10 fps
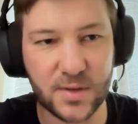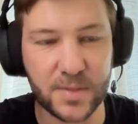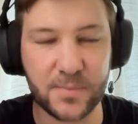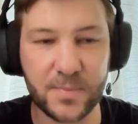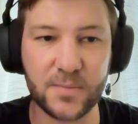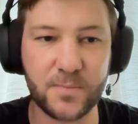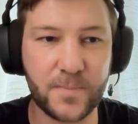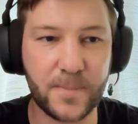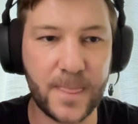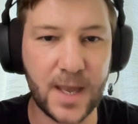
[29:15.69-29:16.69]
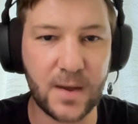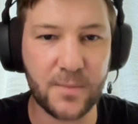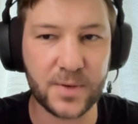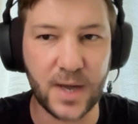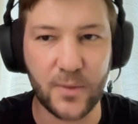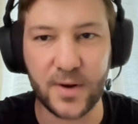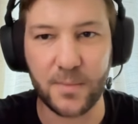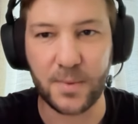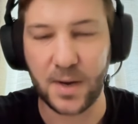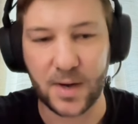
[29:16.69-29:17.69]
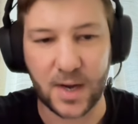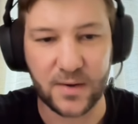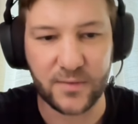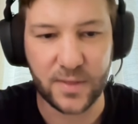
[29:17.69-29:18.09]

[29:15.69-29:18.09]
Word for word: but no one, I don't